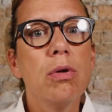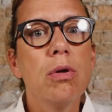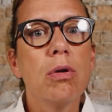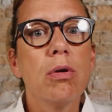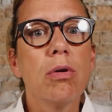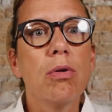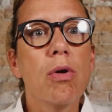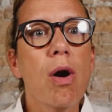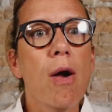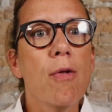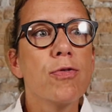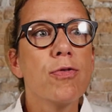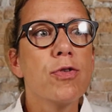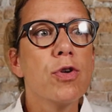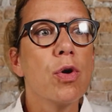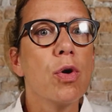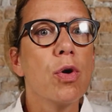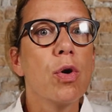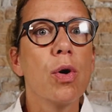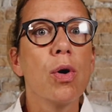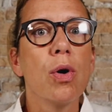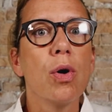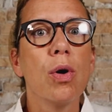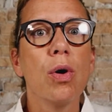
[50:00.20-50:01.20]
you're on
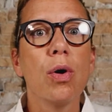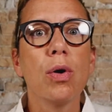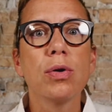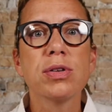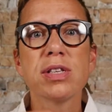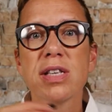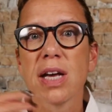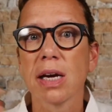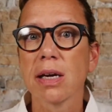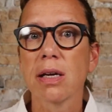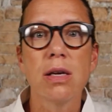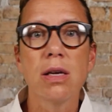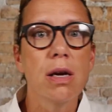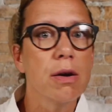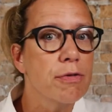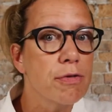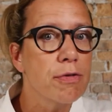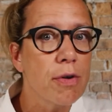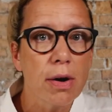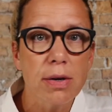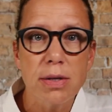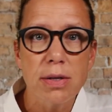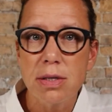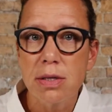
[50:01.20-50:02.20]
your 2nd year of
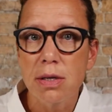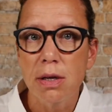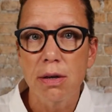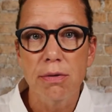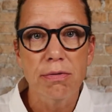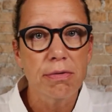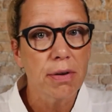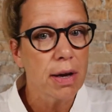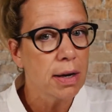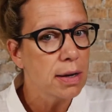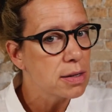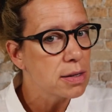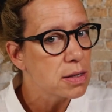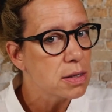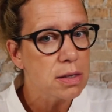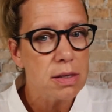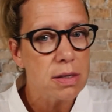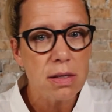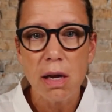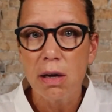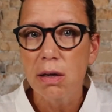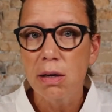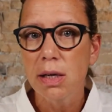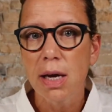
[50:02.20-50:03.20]
Right Stuff, and it's
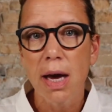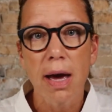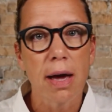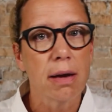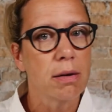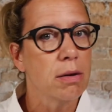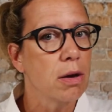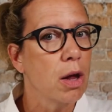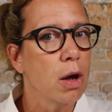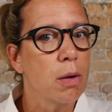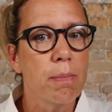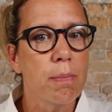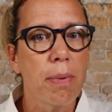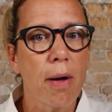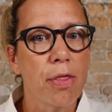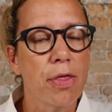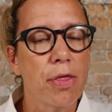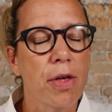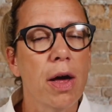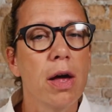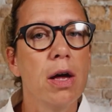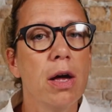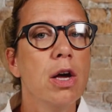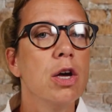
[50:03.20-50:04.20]
just like, yeah, no
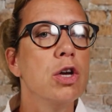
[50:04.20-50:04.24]
bother.